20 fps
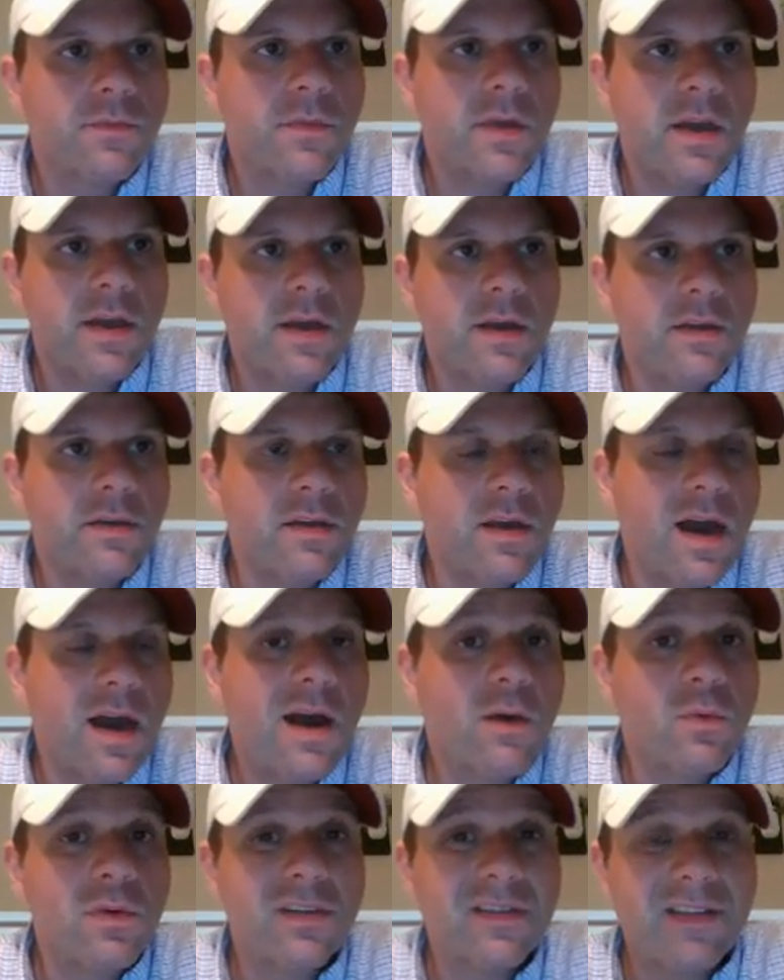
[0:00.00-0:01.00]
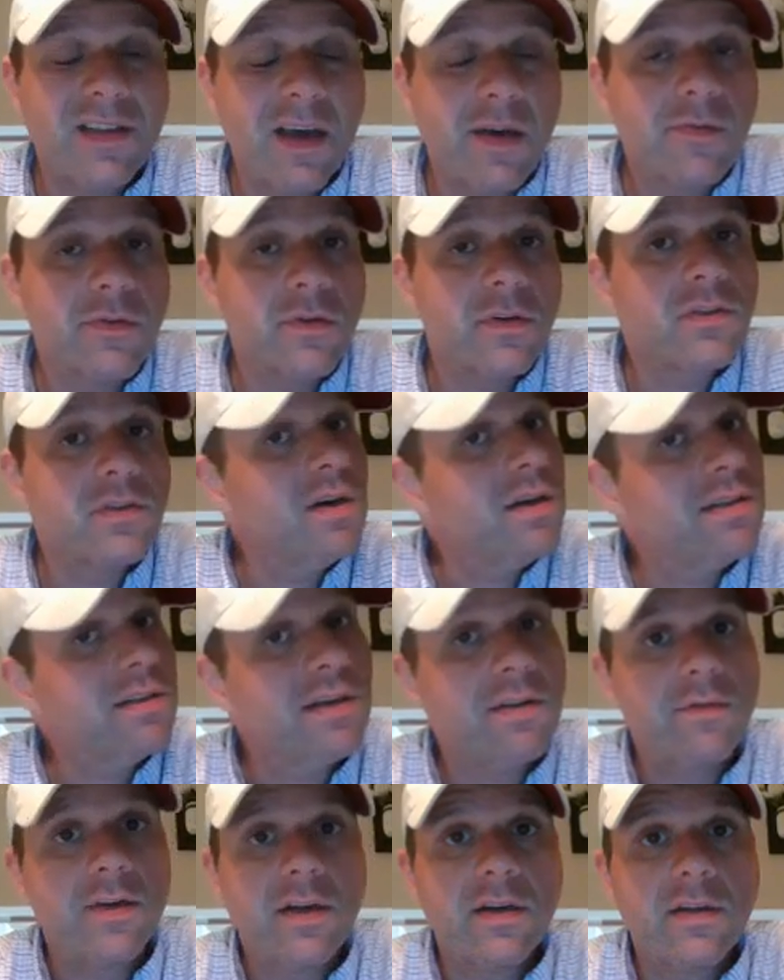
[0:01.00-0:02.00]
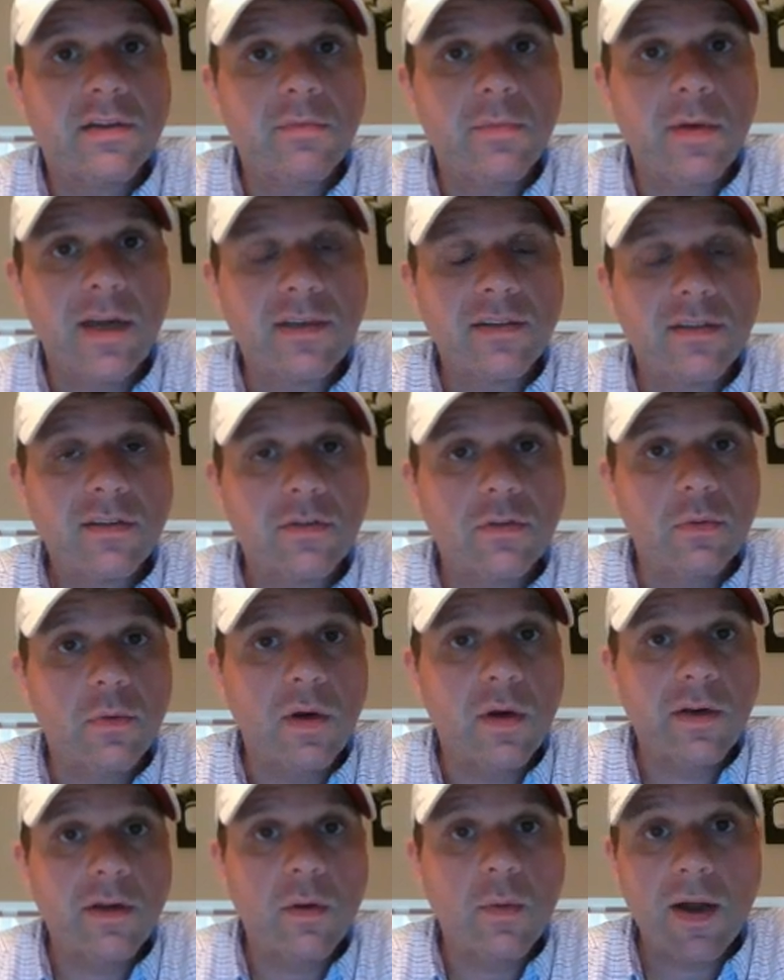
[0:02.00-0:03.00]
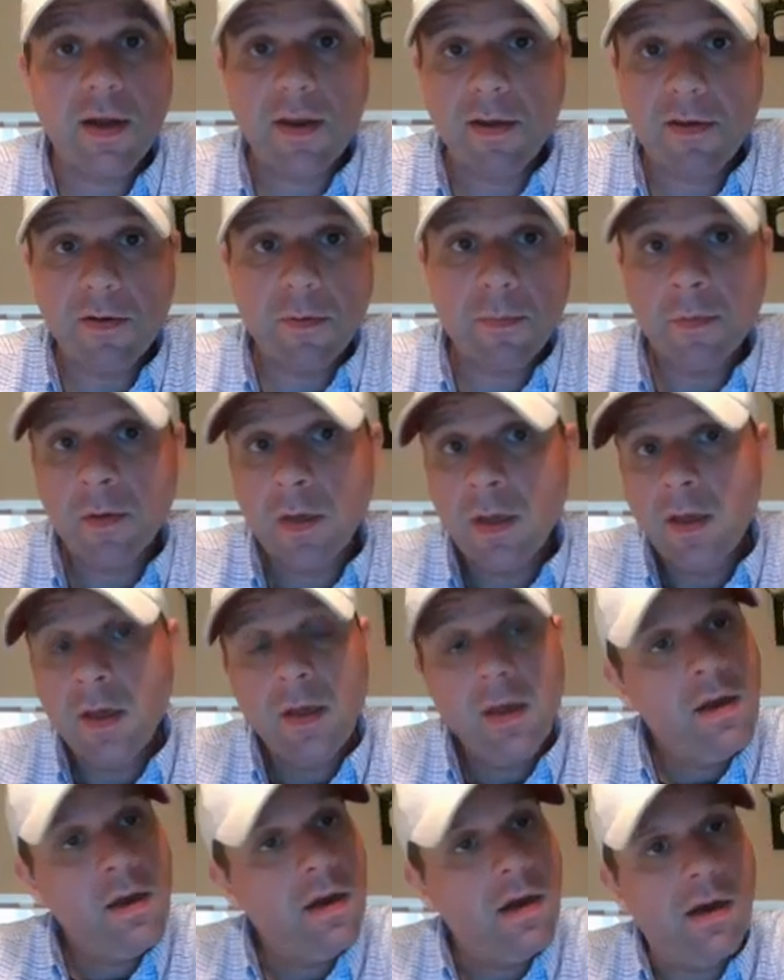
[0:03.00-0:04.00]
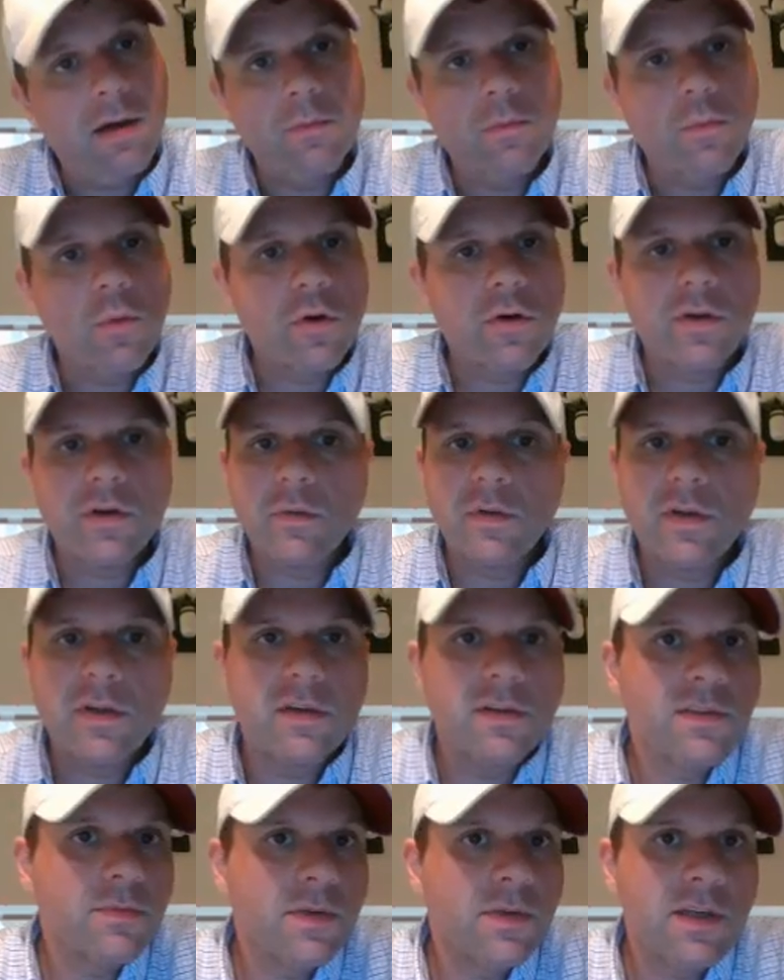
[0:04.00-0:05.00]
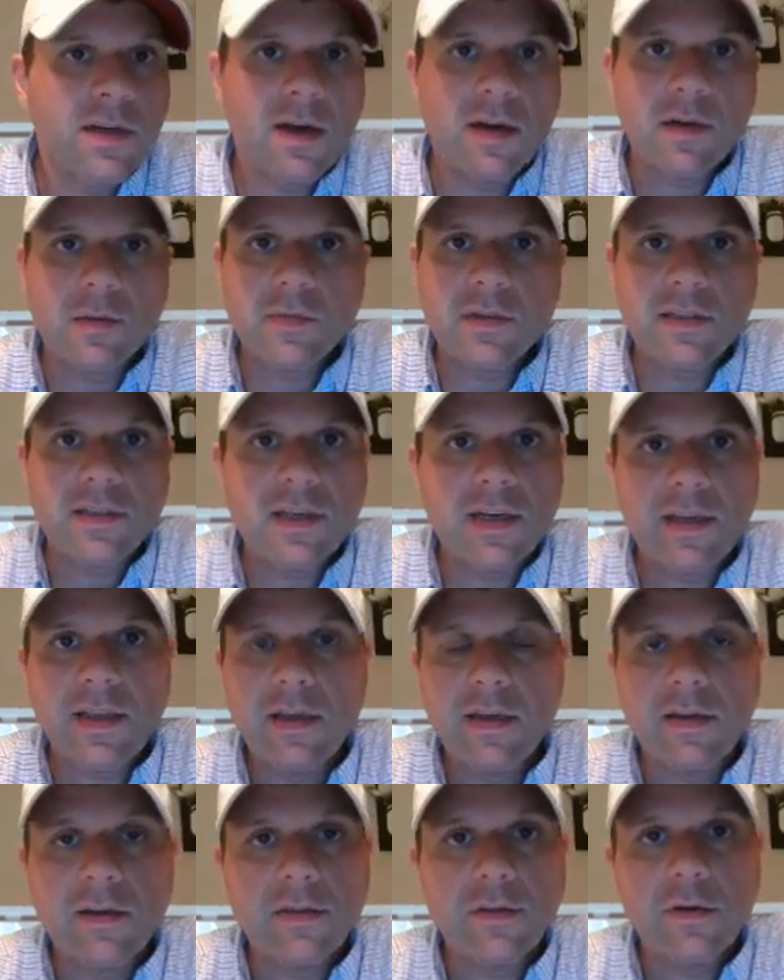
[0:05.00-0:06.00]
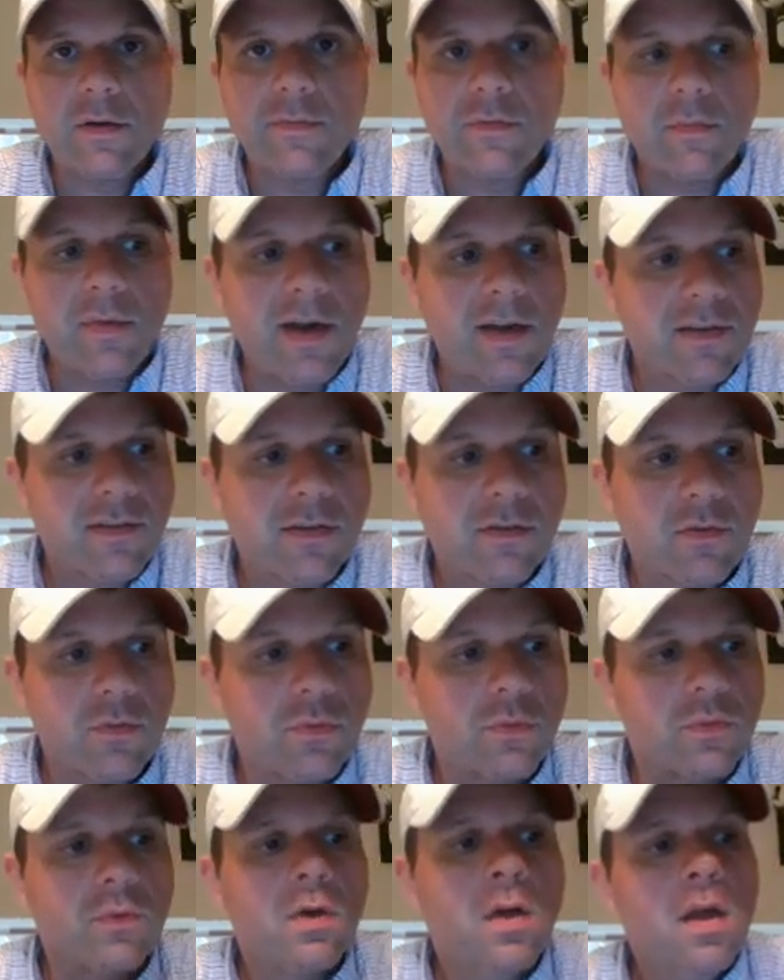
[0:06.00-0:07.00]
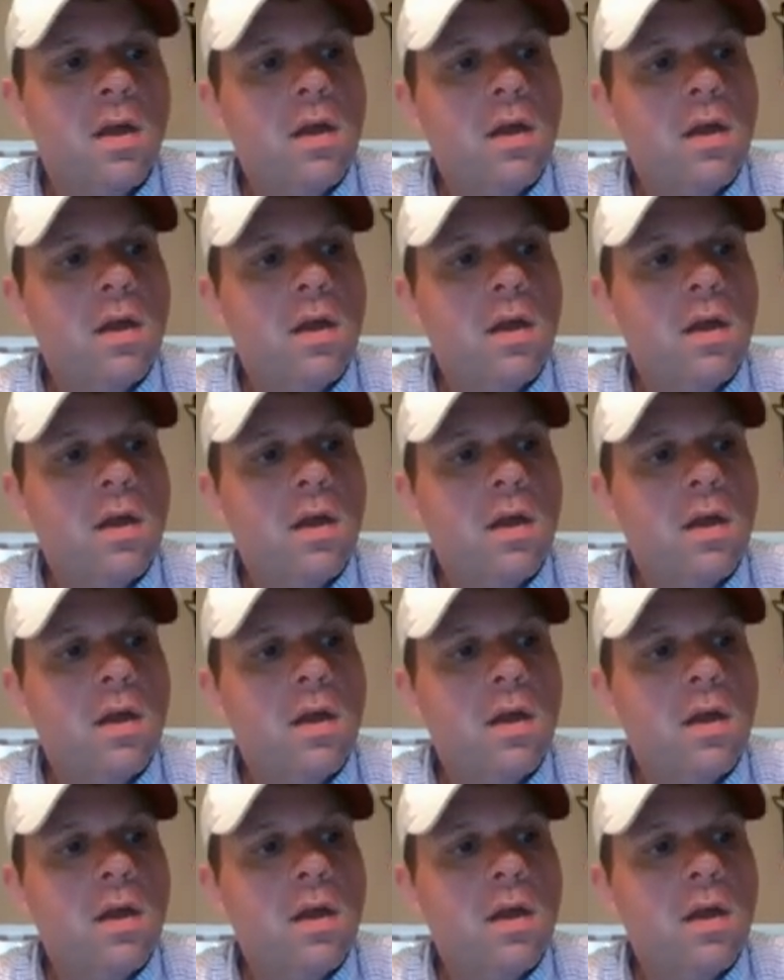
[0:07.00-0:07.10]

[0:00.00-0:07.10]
And I would definitely try to take advantage of back to school. I know I am. I'm working on getting as many items as I can in there for back to school.